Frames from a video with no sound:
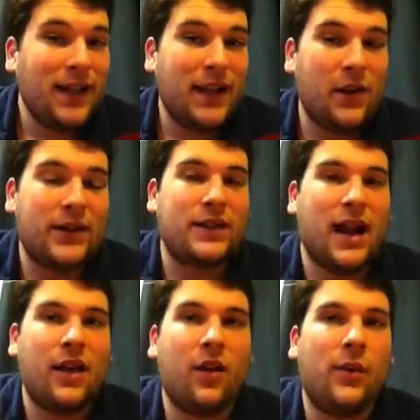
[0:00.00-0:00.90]
You know, it's
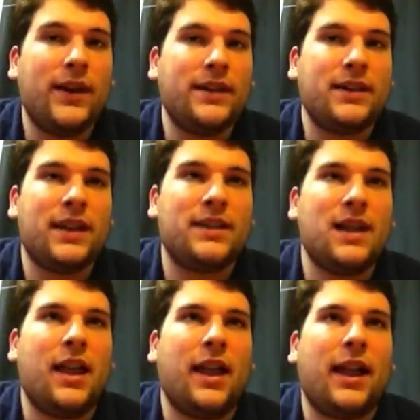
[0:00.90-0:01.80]
not
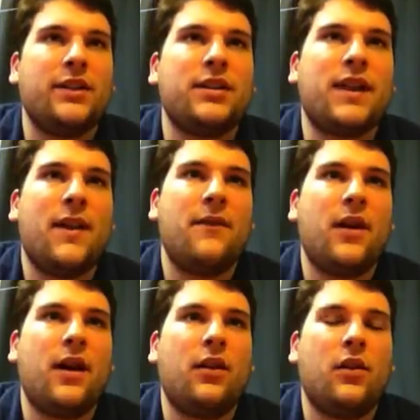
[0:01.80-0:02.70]
like I just have
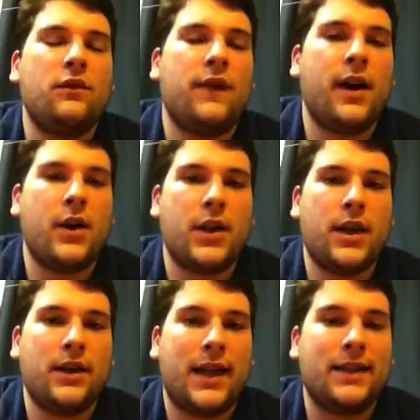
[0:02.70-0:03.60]
Lonefire in
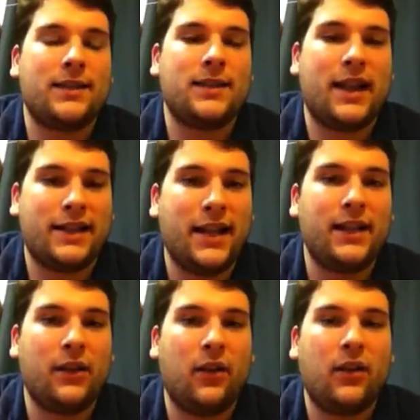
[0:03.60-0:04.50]
there to get
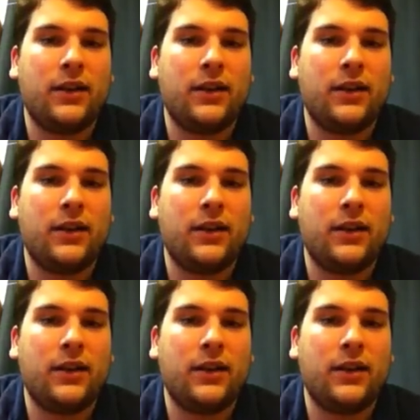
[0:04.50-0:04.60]
Tytannial.